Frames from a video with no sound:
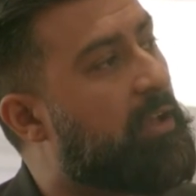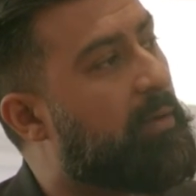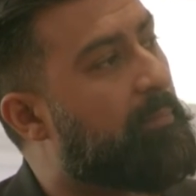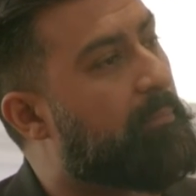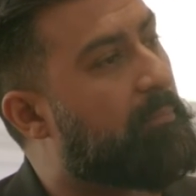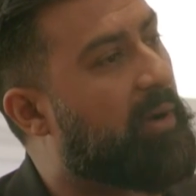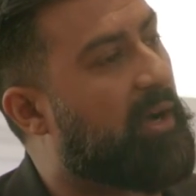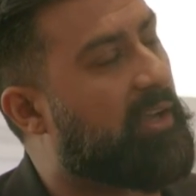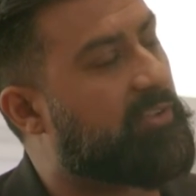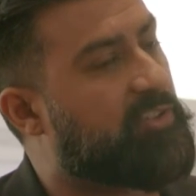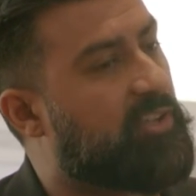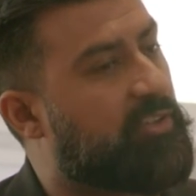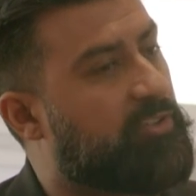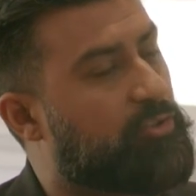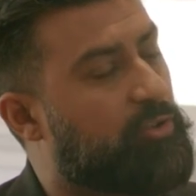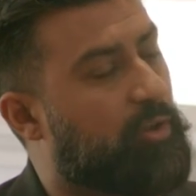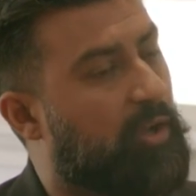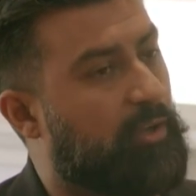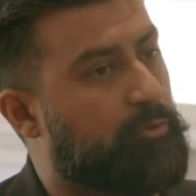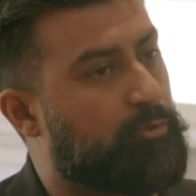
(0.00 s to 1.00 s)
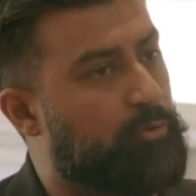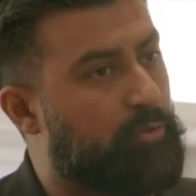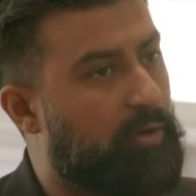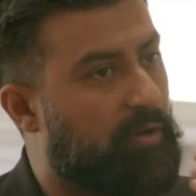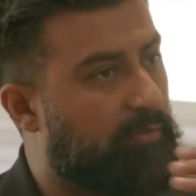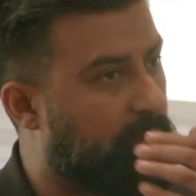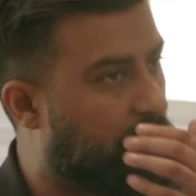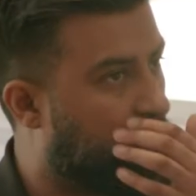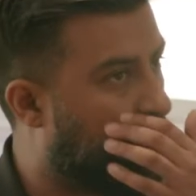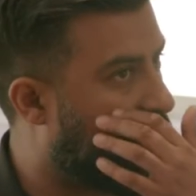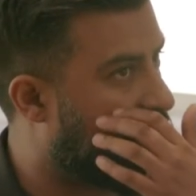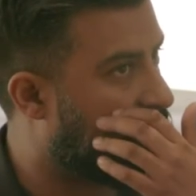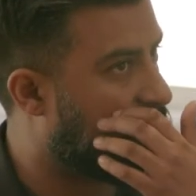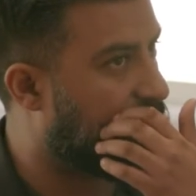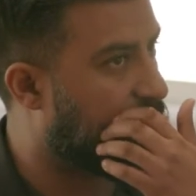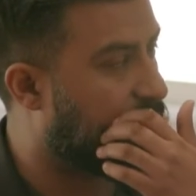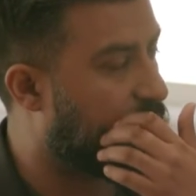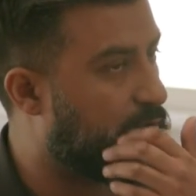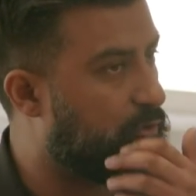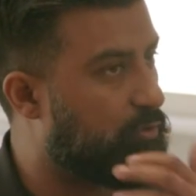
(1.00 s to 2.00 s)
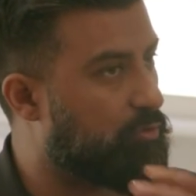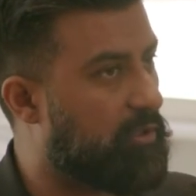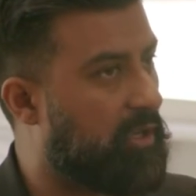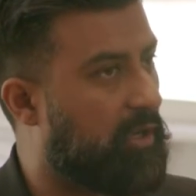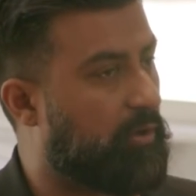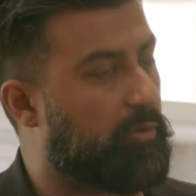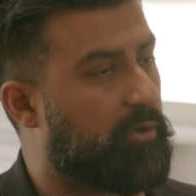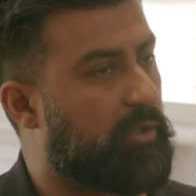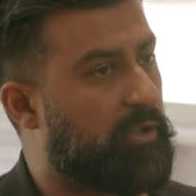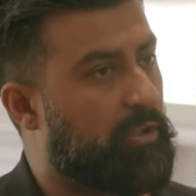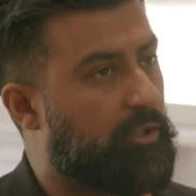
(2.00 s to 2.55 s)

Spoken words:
Majid, so I do have a question for you now.